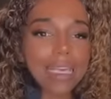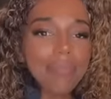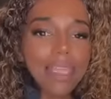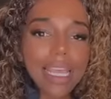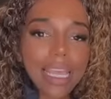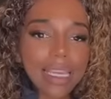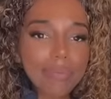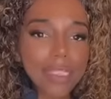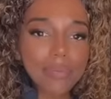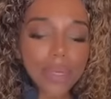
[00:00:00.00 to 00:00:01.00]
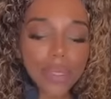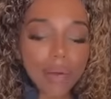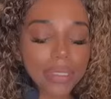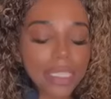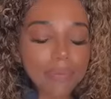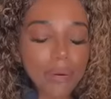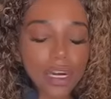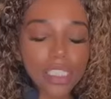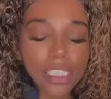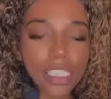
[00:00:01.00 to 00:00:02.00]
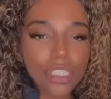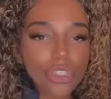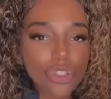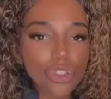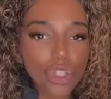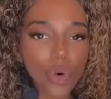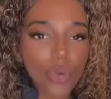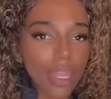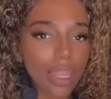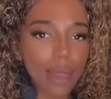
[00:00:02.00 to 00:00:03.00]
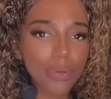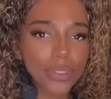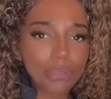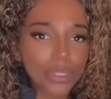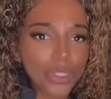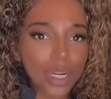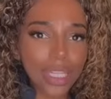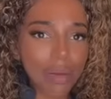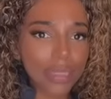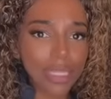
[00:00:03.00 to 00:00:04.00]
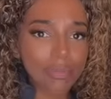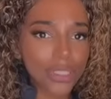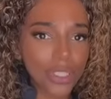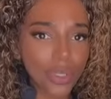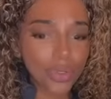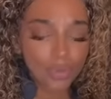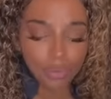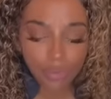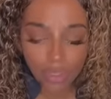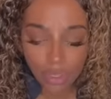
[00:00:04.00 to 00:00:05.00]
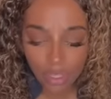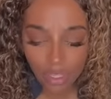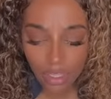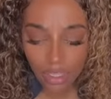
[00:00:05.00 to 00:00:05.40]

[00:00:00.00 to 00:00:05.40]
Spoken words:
Yeah, something in the between y'all, but this person is so in love with you, but you're in love with them too.